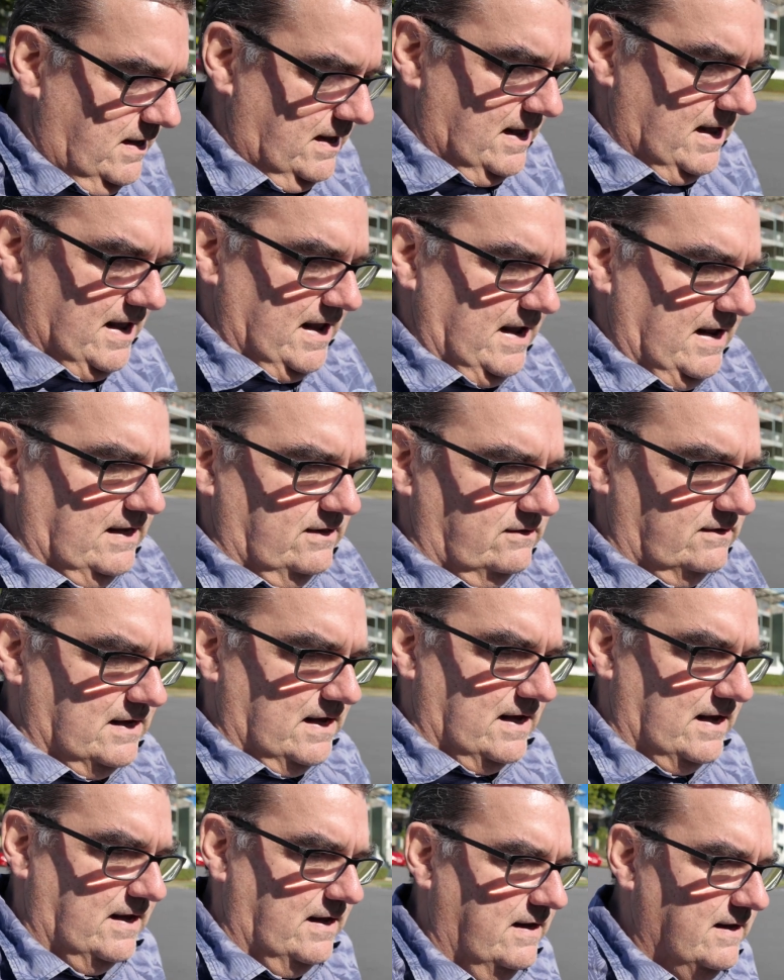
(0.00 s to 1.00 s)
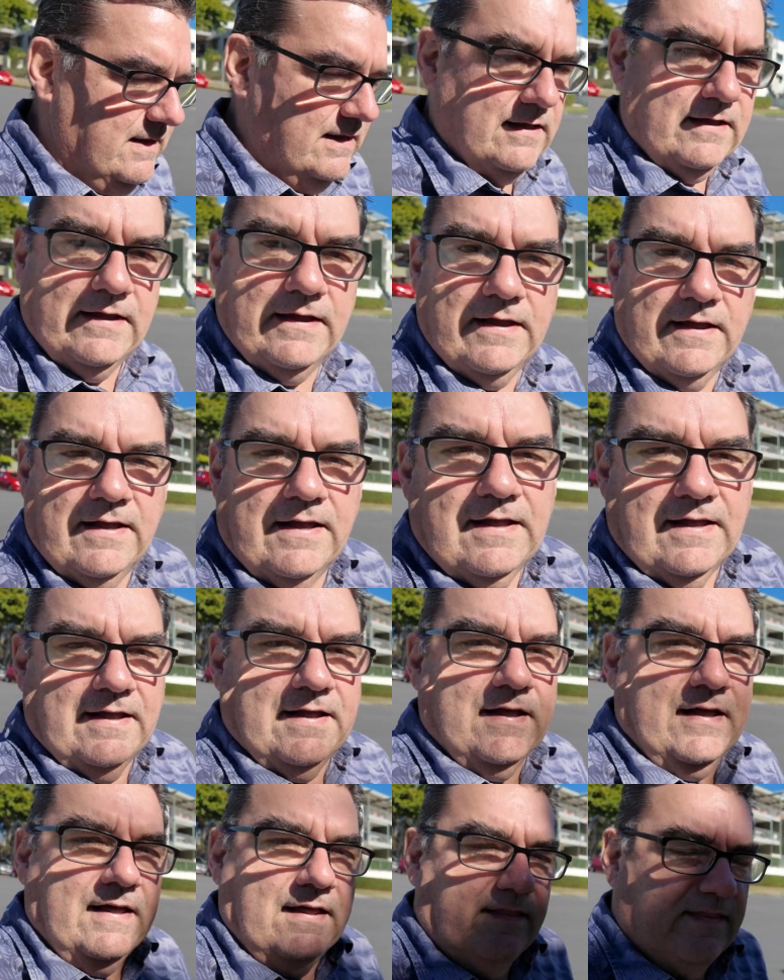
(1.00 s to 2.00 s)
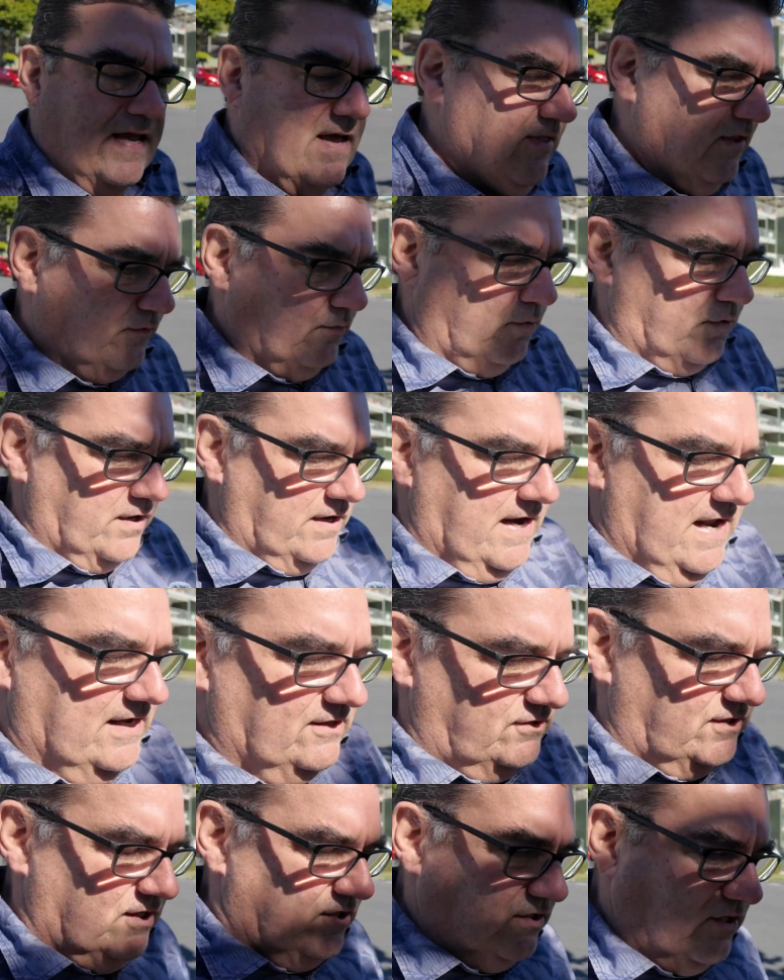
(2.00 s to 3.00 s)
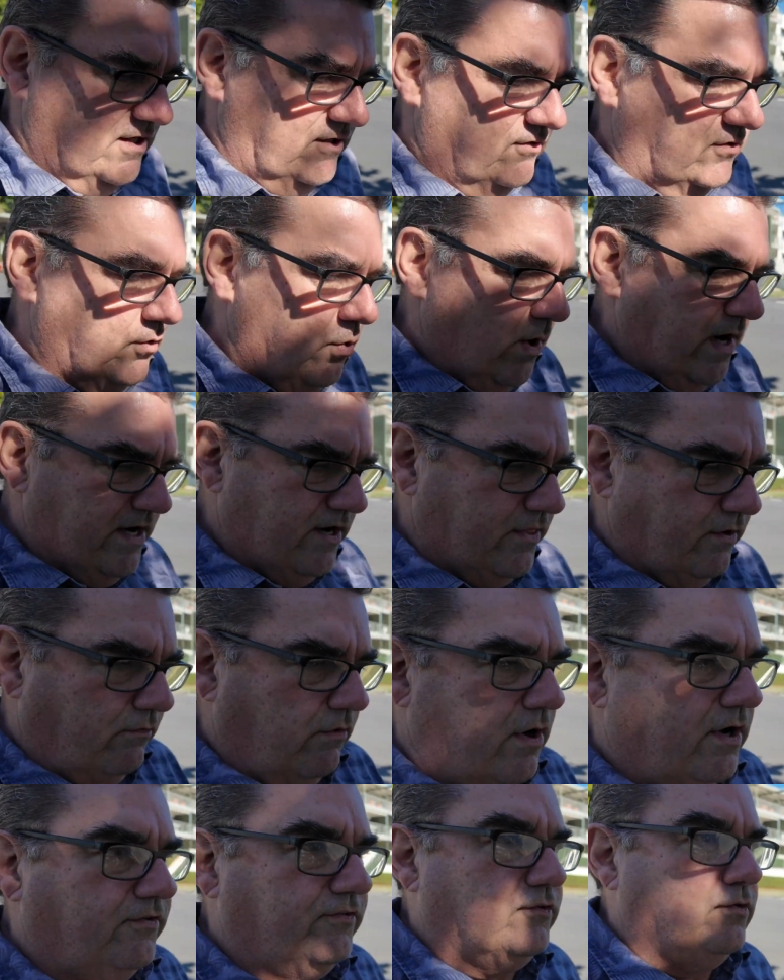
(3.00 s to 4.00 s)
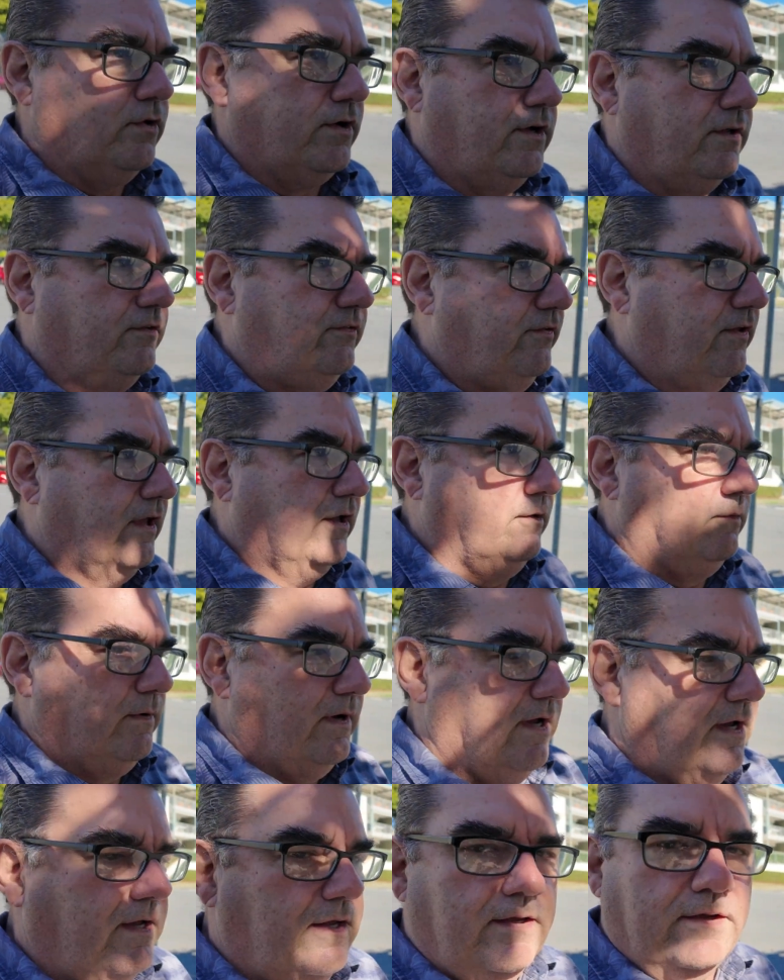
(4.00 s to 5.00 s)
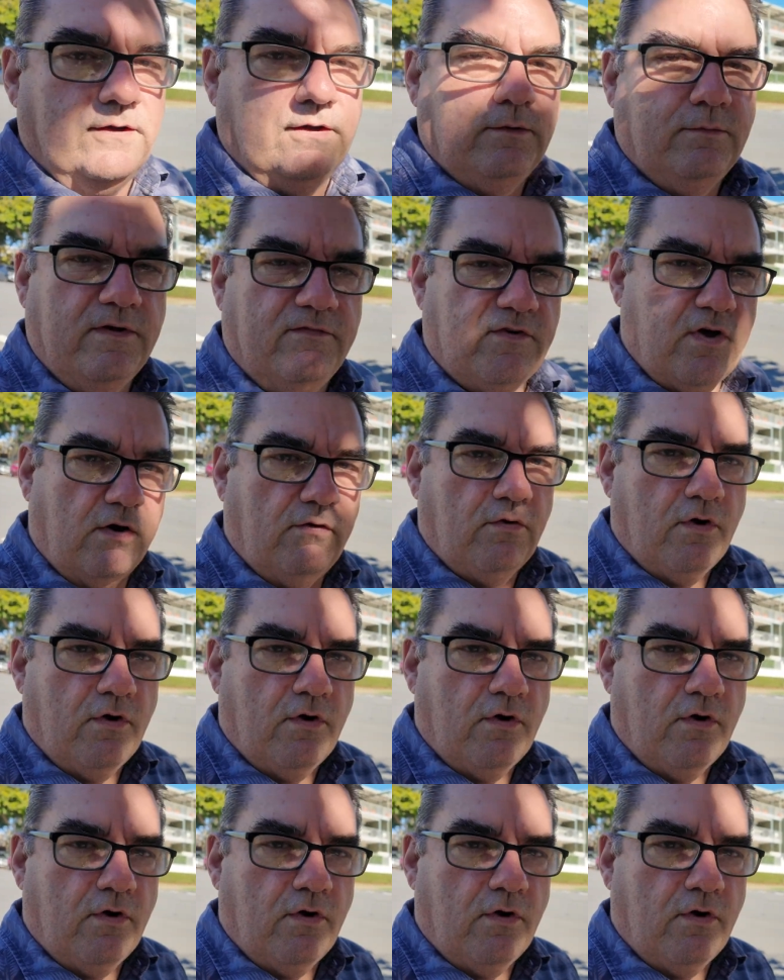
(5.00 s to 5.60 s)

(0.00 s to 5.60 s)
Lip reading: And the other daughter, Nancy, she's queen of the rice cooker. So we've got